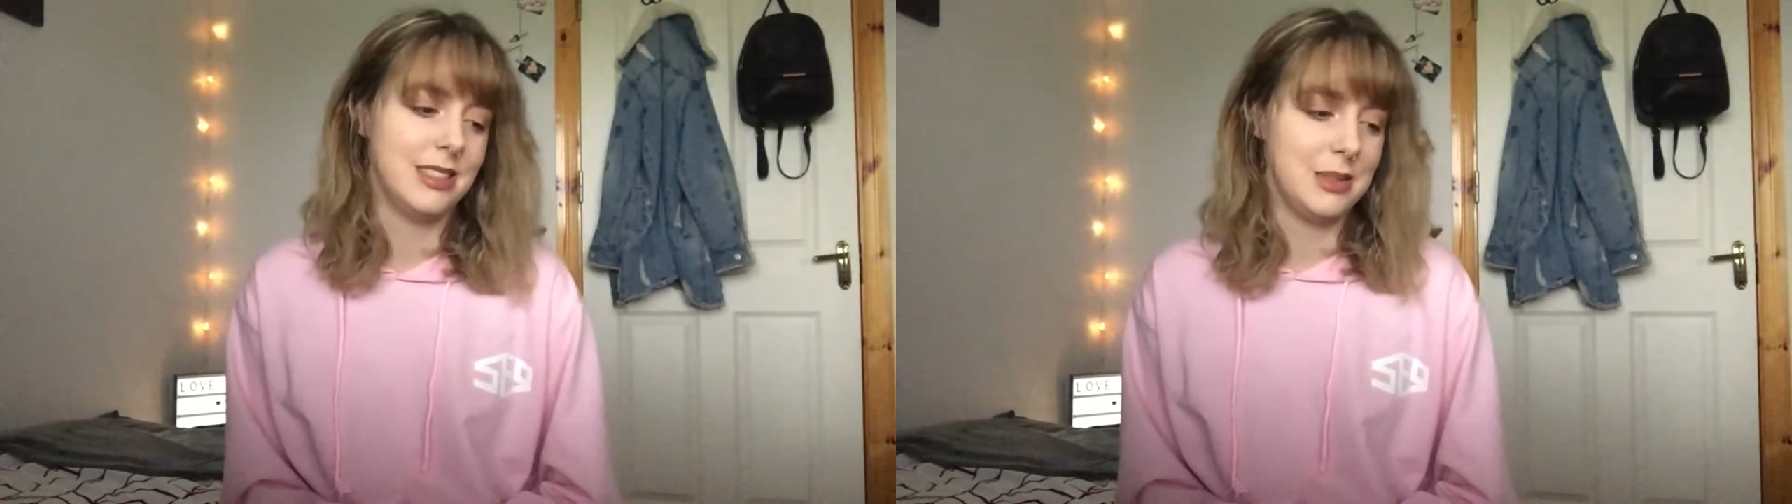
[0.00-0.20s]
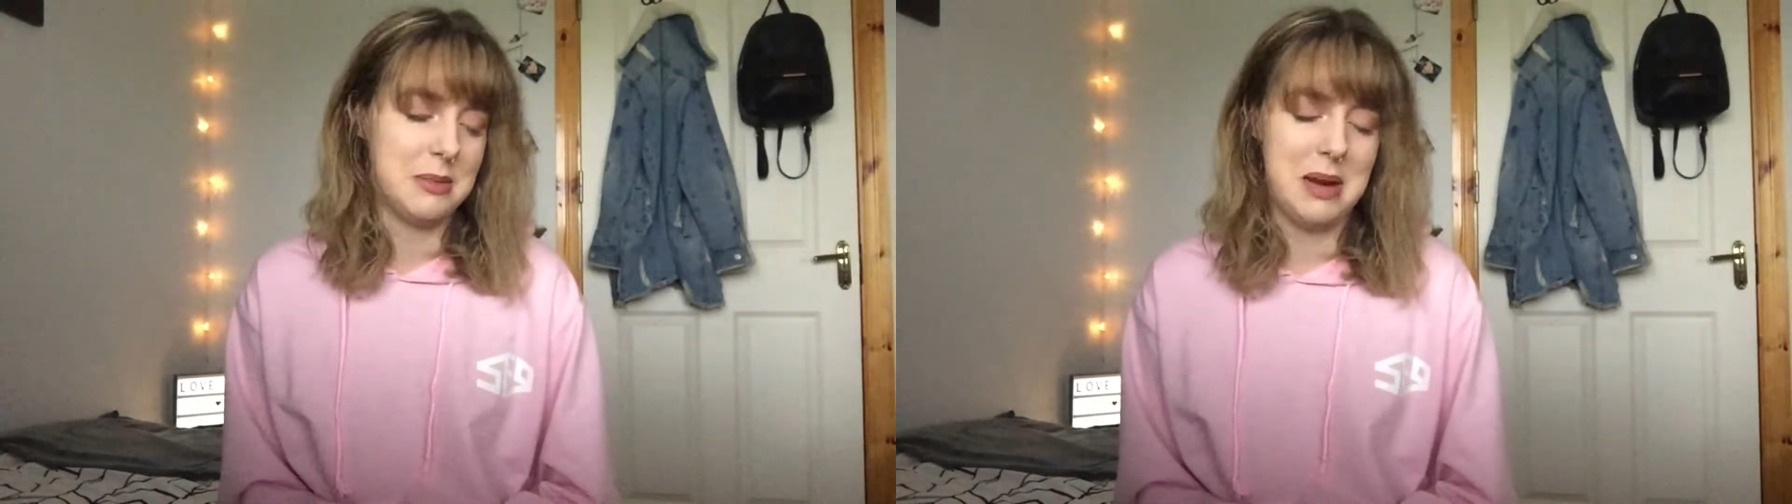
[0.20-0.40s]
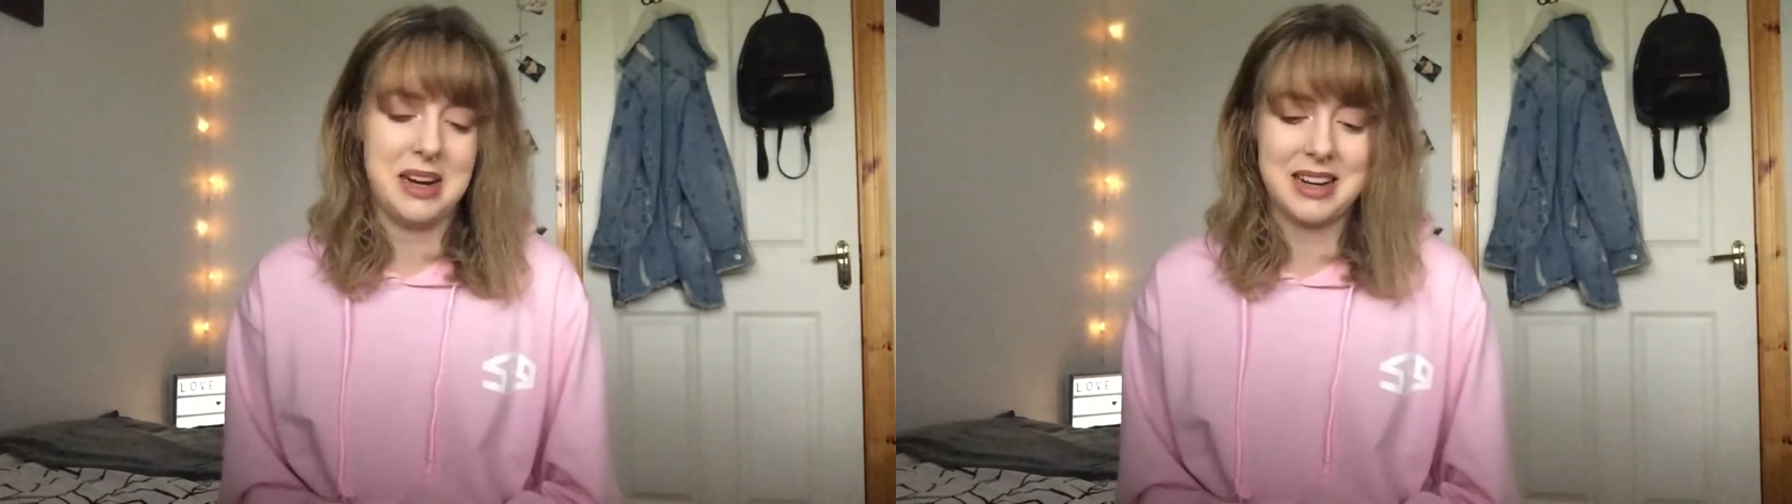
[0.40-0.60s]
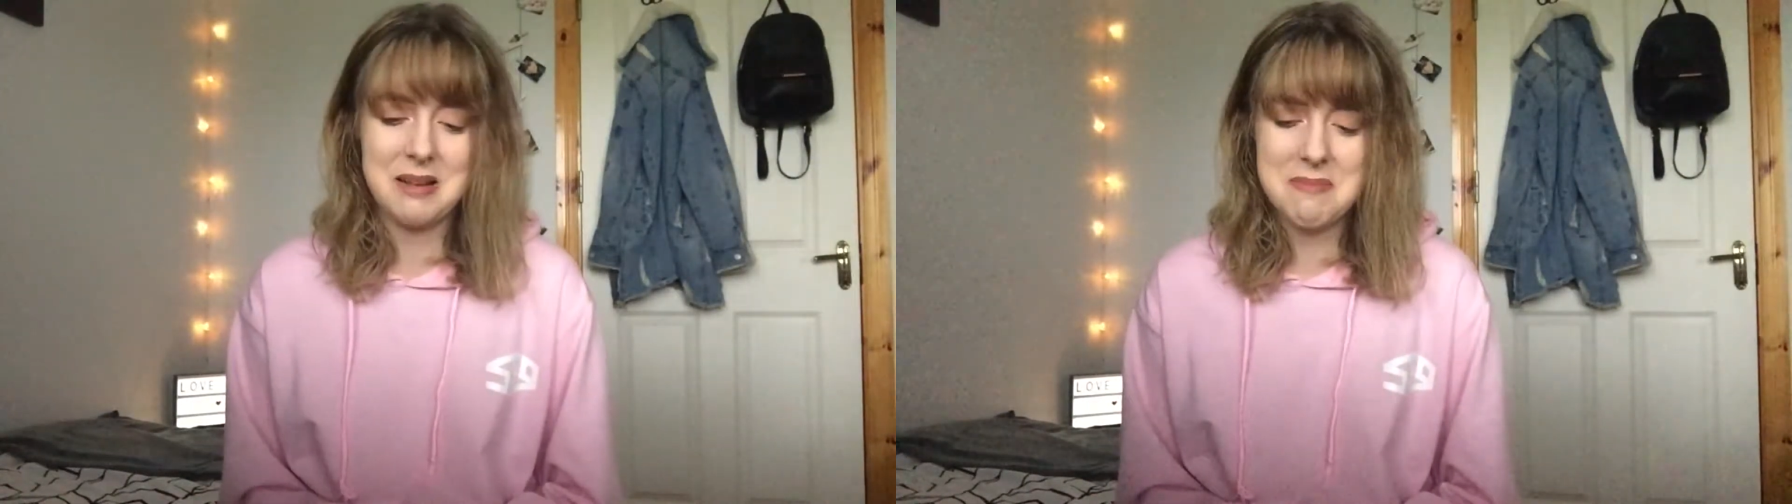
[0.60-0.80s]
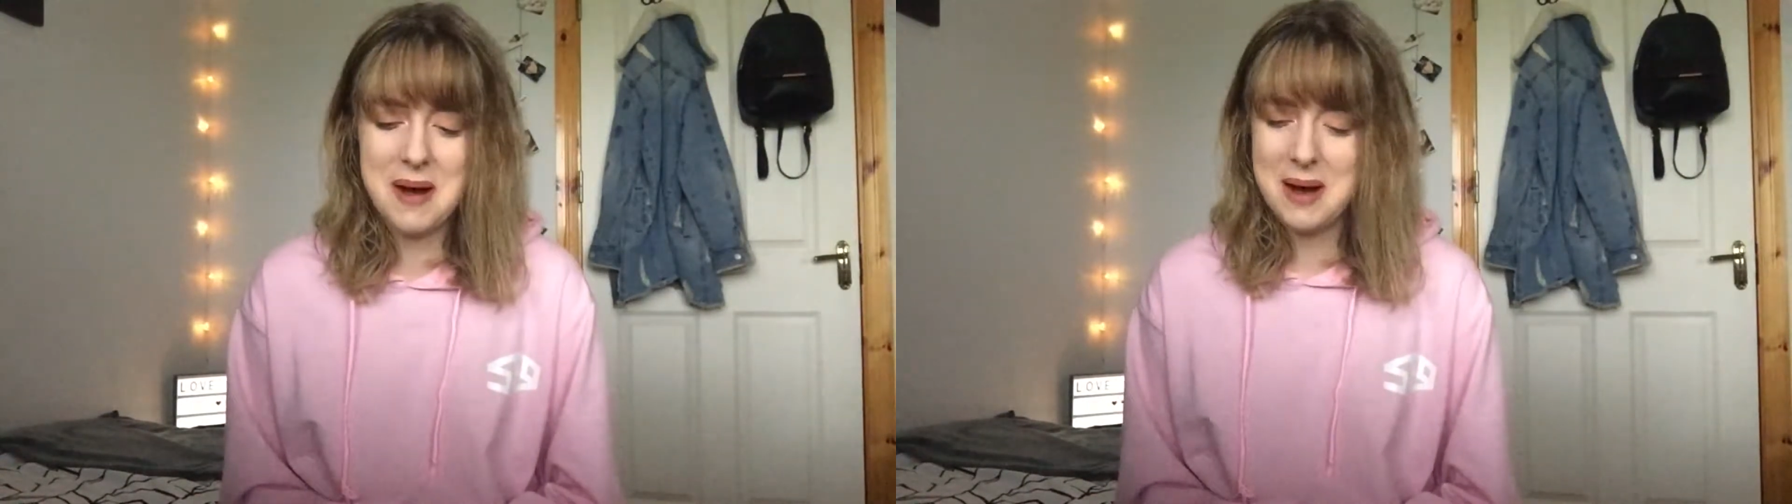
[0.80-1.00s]
listen to
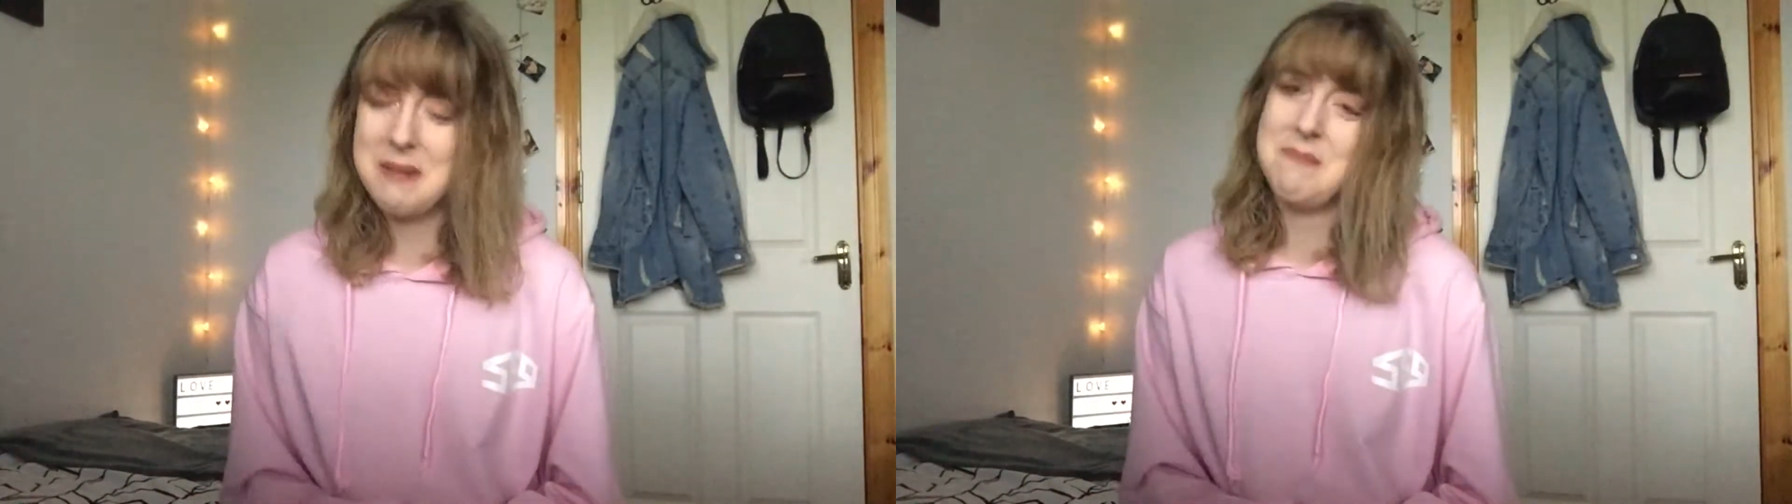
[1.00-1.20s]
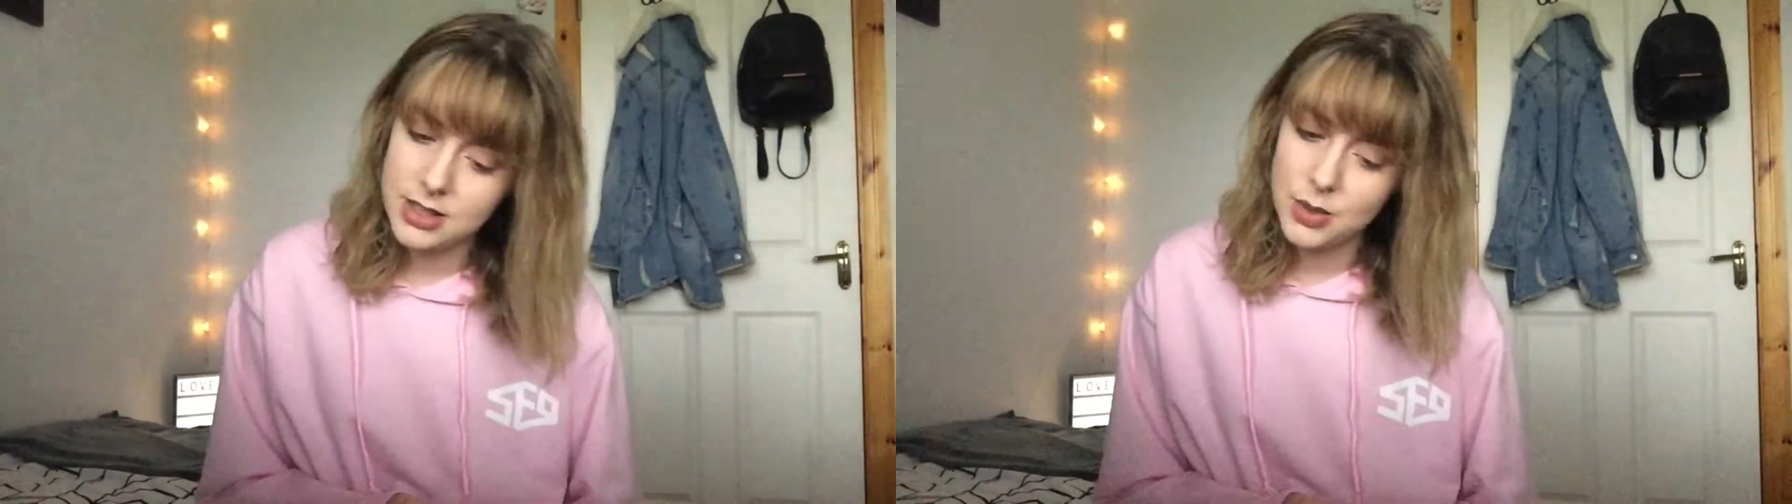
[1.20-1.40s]
American pop.